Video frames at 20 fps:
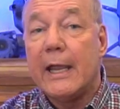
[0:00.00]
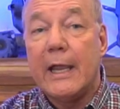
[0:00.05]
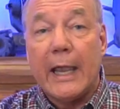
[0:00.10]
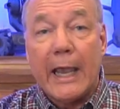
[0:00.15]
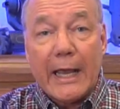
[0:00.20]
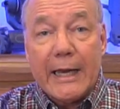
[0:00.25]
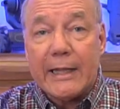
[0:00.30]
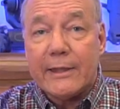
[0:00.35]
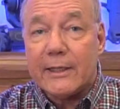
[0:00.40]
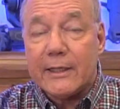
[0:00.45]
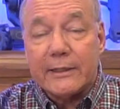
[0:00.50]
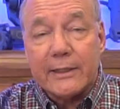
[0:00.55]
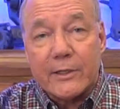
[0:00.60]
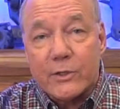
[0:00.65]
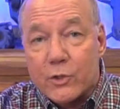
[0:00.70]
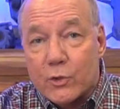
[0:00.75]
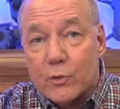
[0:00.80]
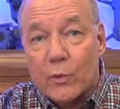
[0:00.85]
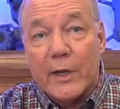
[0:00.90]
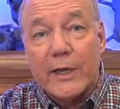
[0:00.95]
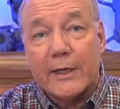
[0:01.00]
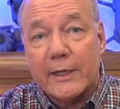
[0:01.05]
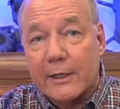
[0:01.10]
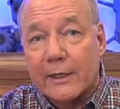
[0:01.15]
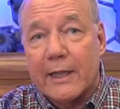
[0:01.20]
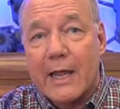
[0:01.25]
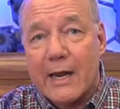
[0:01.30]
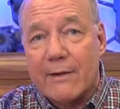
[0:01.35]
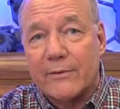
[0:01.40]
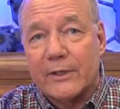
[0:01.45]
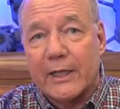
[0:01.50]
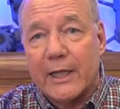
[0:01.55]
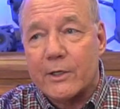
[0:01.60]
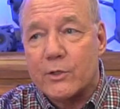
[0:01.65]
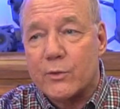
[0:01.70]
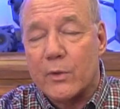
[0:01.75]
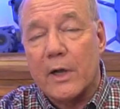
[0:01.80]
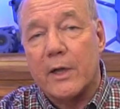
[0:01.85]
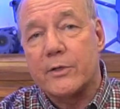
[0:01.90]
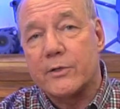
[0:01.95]
anything that's drinking a lot of
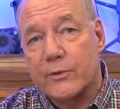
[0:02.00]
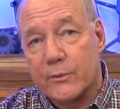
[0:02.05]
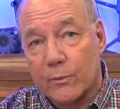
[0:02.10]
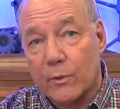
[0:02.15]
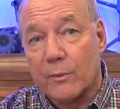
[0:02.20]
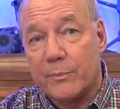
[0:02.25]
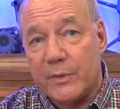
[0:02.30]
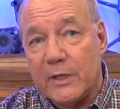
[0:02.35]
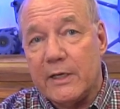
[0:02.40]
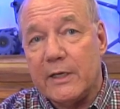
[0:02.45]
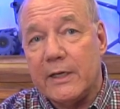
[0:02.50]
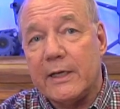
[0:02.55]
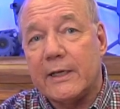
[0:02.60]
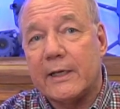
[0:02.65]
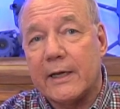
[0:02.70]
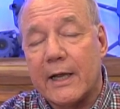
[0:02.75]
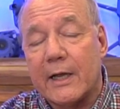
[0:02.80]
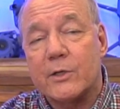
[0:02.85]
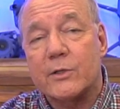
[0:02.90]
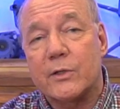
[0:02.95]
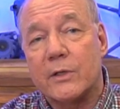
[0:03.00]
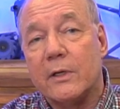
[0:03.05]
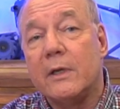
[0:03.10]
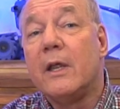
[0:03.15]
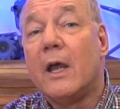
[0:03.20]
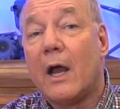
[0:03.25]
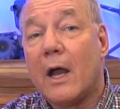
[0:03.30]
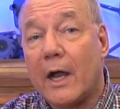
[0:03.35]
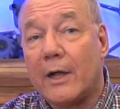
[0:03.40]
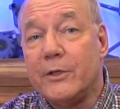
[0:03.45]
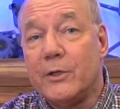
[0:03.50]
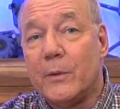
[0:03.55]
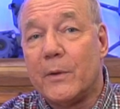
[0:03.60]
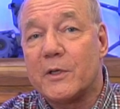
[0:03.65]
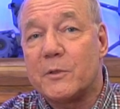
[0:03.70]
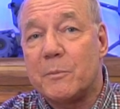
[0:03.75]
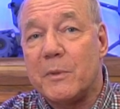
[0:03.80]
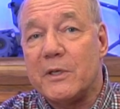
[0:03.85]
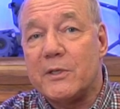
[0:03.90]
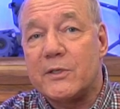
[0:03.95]
electrons through a PD connection on USB
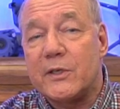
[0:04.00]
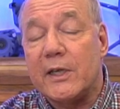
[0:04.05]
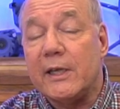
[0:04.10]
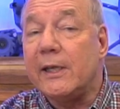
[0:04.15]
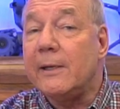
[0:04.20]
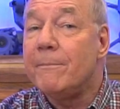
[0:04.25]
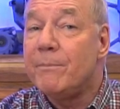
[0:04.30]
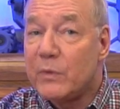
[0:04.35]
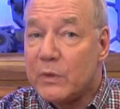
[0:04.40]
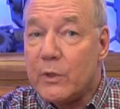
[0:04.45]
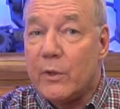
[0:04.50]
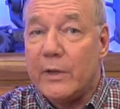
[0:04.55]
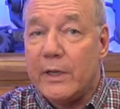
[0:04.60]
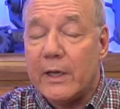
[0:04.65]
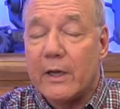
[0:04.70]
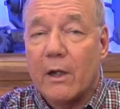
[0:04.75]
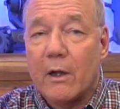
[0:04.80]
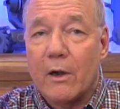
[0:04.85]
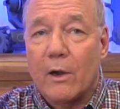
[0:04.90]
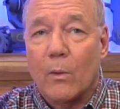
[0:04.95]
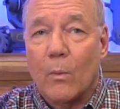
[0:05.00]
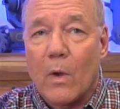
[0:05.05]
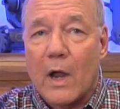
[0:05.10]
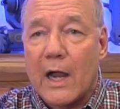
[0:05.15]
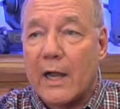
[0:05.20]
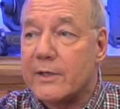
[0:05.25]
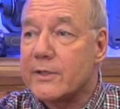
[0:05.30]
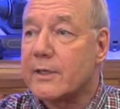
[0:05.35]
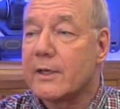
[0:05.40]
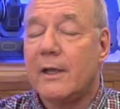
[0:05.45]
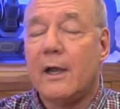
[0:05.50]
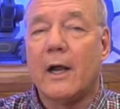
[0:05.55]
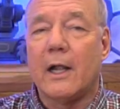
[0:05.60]
USB-C, you need 100 watts.